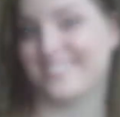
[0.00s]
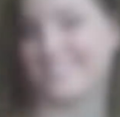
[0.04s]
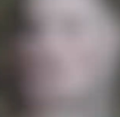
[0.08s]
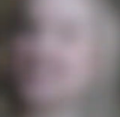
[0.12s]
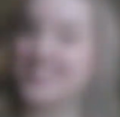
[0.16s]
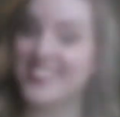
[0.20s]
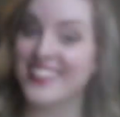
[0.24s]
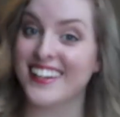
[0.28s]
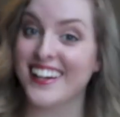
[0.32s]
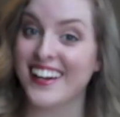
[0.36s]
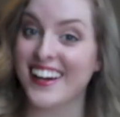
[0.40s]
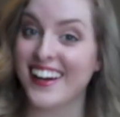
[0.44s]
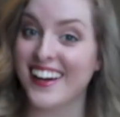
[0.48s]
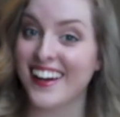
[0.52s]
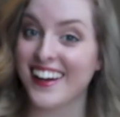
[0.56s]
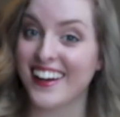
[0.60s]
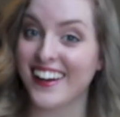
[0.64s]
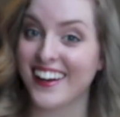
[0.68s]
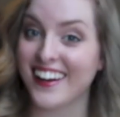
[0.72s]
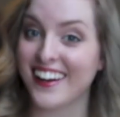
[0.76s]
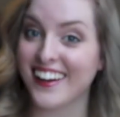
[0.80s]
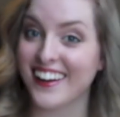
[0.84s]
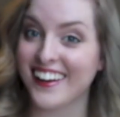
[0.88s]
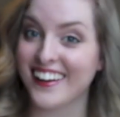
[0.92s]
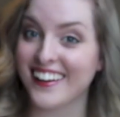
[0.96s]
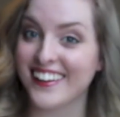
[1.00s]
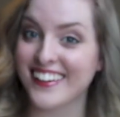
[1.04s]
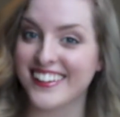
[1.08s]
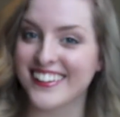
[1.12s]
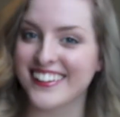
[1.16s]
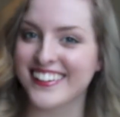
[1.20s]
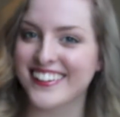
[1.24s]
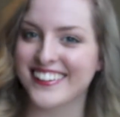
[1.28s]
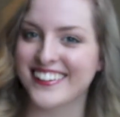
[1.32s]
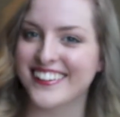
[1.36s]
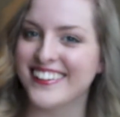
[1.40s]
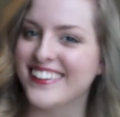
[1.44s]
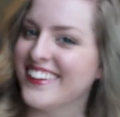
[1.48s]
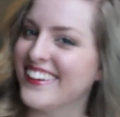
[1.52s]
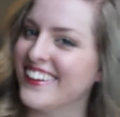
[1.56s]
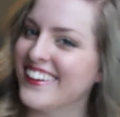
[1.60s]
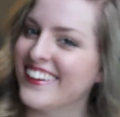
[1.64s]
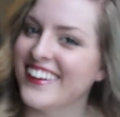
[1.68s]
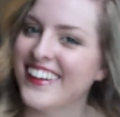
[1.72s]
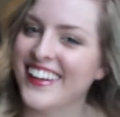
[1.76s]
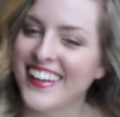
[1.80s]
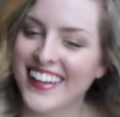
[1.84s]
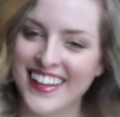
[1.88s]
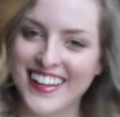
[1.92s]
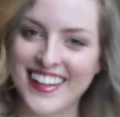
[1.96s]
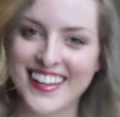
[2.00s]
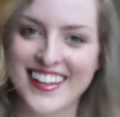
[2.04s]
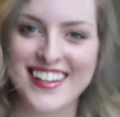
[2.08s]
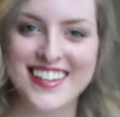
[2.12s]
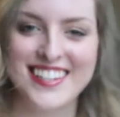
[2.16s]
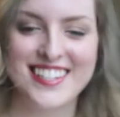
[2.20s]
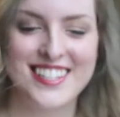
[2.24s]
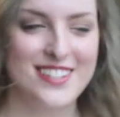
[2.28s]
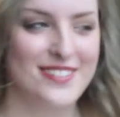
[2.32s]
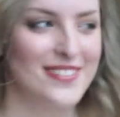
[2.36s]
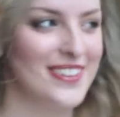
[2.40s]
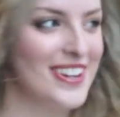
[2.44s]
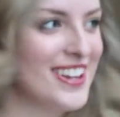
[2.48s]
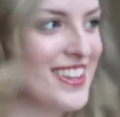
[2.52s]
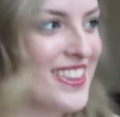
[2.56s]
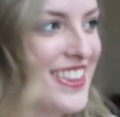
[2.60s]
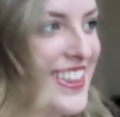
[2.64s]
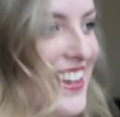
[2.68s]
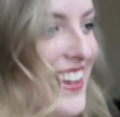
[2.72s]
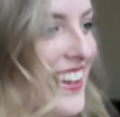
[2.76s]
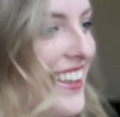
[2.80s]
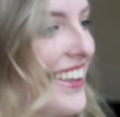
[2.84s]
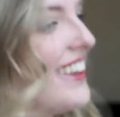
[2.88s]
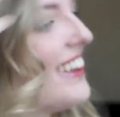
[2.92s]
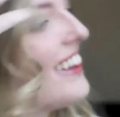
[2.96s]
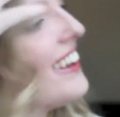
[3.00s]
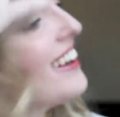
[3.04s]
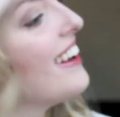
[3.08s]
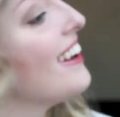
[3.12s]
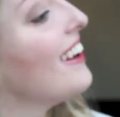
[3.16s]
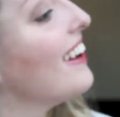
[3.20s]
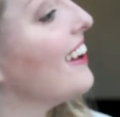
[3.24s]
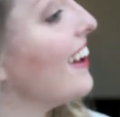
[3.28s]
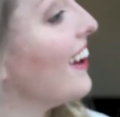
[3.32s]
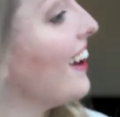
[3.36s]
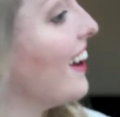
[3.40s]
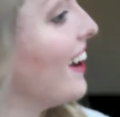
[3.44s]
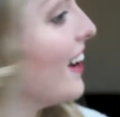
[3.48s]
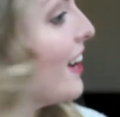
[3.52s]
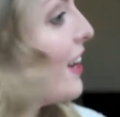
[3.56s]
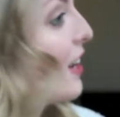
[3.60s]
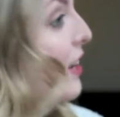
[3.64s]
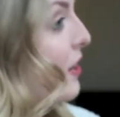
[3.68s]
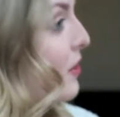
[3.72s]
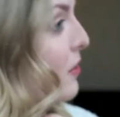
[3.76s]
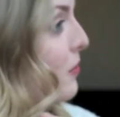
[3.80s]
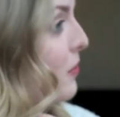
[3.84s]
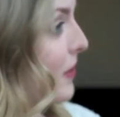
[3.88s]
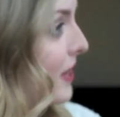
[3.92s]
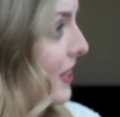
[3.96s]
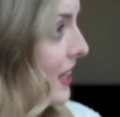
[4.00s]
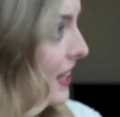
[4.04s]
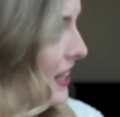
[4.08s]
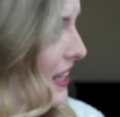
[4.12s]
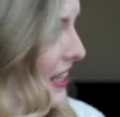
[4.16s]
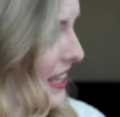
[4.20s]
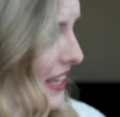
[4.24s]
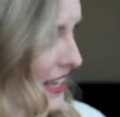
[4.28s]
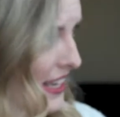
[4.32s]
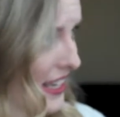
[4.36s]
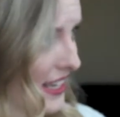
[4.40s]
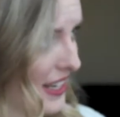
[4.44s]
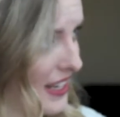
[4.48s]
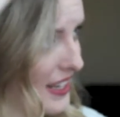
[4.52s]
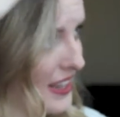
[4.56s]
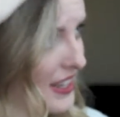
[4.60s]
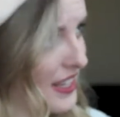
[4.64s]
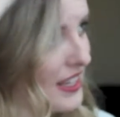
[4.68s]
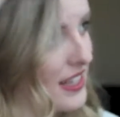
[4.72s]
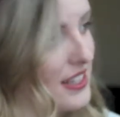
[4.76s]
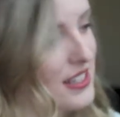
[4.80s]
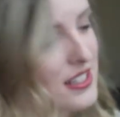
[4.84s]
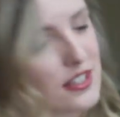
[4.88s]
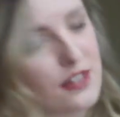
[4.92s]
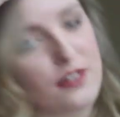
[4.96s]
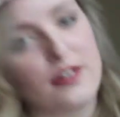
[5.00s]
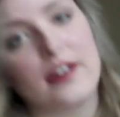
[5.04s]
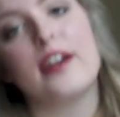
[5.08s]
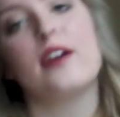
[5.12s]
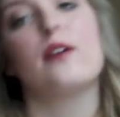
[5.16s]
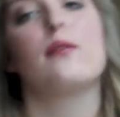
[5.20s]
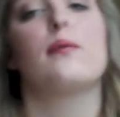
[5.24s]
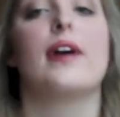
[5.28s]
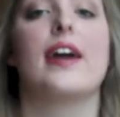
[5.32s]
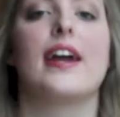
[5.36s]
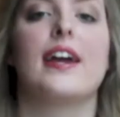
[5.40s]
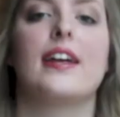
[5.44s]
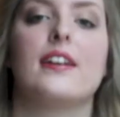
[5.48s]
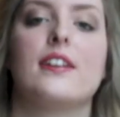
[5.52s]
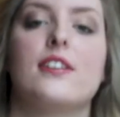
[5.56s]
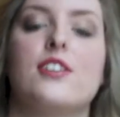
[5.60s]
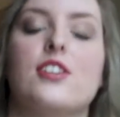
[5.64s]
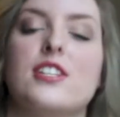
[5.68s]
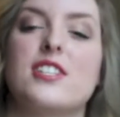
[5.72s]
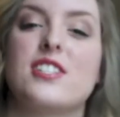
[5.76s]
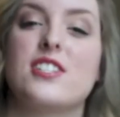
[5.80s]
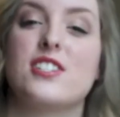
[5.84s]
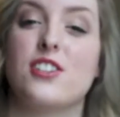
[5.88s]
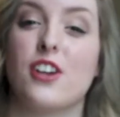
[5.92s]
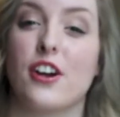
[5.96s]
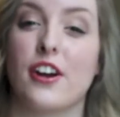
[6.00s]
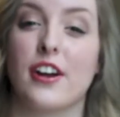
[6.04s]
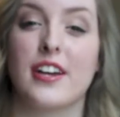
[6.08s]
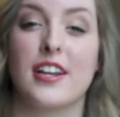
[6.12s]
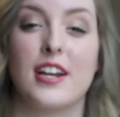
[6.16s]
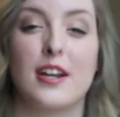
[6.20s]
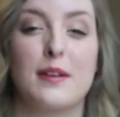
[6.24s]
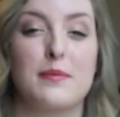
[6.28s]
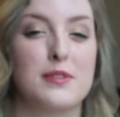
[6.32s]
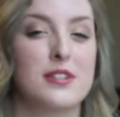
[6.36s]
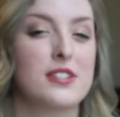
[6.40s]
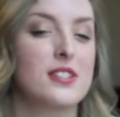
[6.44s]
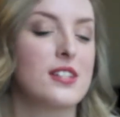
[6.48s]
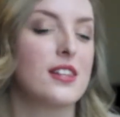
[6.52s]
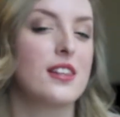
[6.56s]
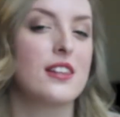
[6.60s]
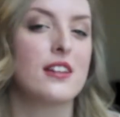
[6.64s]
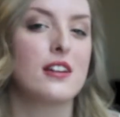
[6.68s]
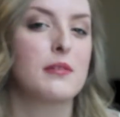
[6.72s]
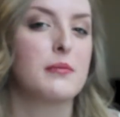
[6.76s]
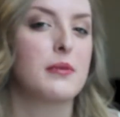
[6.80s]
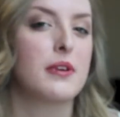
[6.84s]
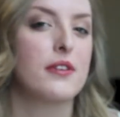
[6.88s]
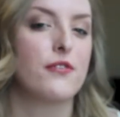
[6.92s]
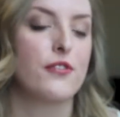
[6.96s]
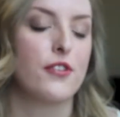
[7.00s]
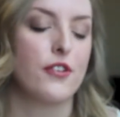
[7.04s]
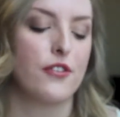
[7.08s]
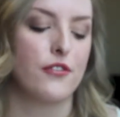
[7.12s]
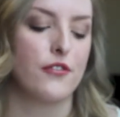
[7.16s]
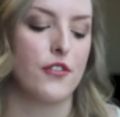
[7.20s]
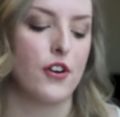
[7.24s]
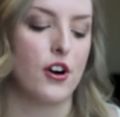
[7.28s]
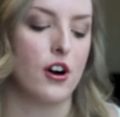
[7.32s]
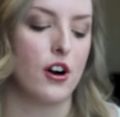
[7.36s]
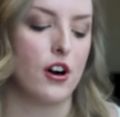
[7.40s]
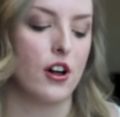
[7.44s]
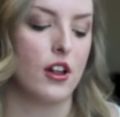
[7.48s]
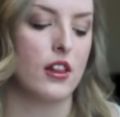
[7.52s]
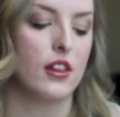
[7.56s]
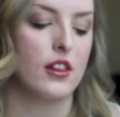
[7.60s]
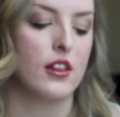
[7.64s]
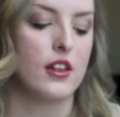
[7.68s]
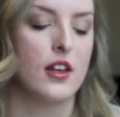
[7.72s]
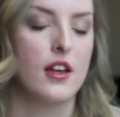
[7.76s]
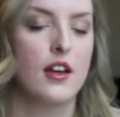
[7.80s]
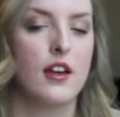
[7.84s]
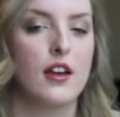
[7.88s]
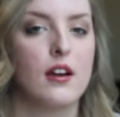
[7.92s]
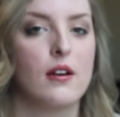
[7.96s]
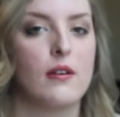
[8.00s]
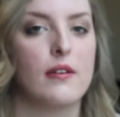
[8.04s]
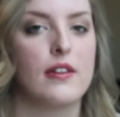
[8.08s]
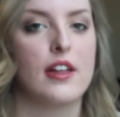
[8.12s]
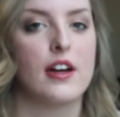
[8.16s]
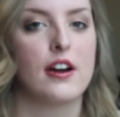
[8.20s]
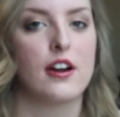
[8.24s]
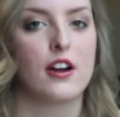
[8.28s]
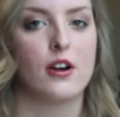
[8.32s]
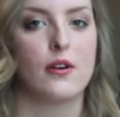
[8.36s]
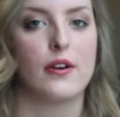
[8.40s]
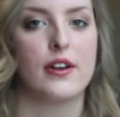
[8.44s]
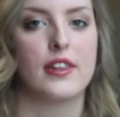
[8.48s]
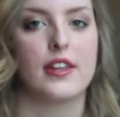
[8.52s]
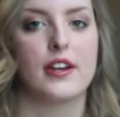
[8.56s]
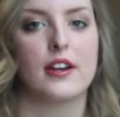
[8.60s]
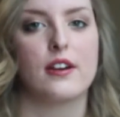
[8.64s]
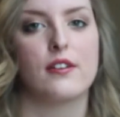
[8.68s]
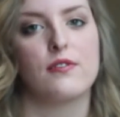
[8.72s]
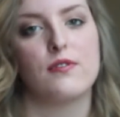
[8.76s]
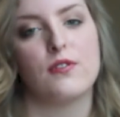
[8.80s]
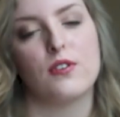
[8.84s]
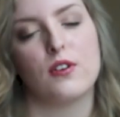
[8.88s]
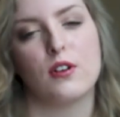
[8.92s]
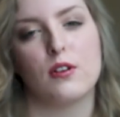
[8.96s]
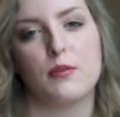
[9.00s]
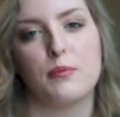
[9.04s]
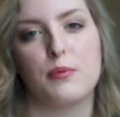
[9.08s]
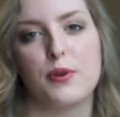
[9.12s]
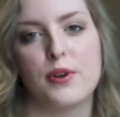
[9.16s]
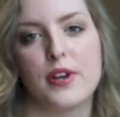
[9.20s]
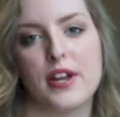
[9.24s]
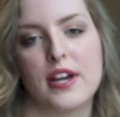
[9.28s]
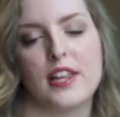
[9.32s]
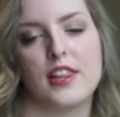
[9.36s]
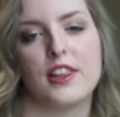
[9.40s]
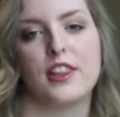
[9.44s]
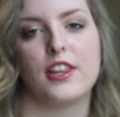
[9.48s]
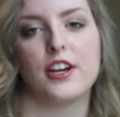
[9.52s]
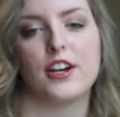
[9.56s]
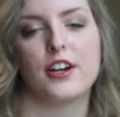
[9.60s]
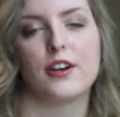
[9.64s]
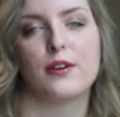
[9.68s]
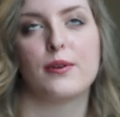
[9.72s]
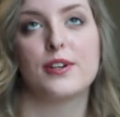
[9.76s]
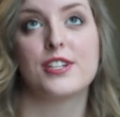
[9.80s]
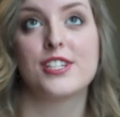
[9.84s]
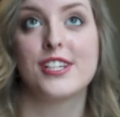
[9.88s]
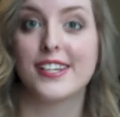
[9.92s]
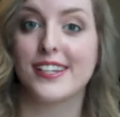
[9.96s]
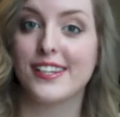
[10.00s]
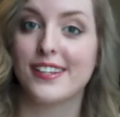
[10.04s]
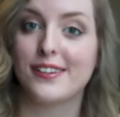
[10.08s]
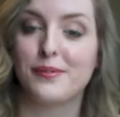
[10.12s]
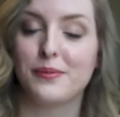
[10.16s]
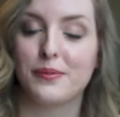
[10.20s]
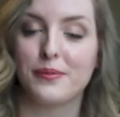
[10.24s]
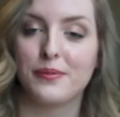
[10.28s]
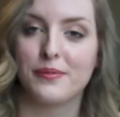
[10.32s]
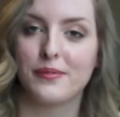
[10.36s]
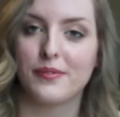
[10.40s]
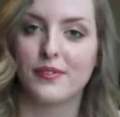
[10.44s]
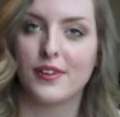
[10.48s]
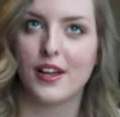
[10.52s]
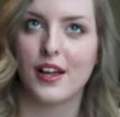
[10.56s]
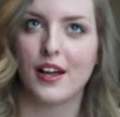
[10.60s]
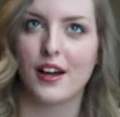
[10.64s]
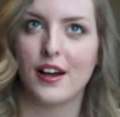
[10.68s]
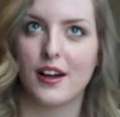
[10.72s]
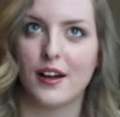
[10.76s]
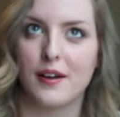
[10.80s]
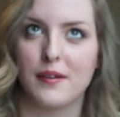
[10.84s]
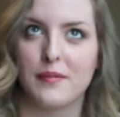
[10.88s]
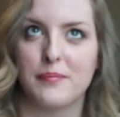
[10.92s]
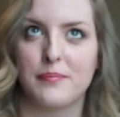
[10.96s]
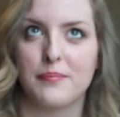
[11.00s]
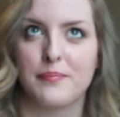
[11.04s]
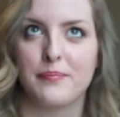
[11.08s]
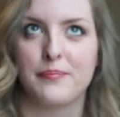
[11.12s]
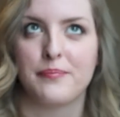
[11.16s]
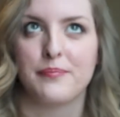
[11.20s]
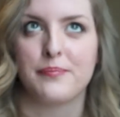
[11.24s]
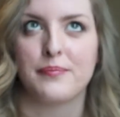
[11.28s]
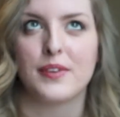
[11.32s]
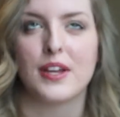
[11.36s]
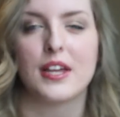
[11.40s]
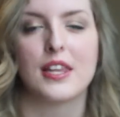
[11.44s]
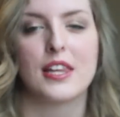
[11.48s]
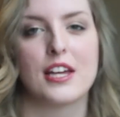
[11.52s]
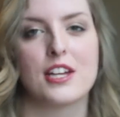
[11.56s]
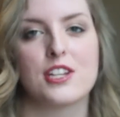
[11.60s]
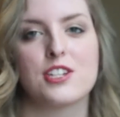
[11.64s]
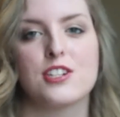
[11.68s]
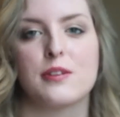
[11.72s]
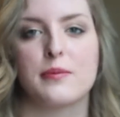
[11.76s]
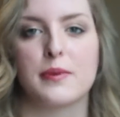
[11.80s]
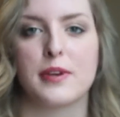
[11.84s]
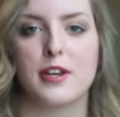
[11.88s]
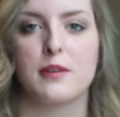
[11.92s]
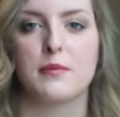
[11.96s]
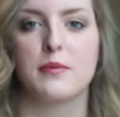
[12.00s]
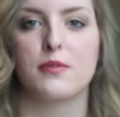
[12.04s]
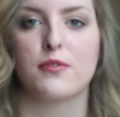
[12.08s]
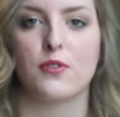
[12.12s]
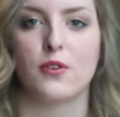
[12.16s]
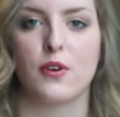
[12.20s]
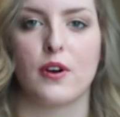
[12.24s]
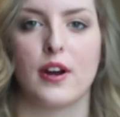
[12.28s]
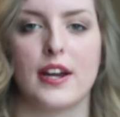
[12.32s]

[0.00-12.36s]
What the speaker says: Ta-da! So what do you think? I really like it. I think it's a great way to just darken up just a little bit for fall without going like a full brunette look, which I did, not last year, but year before.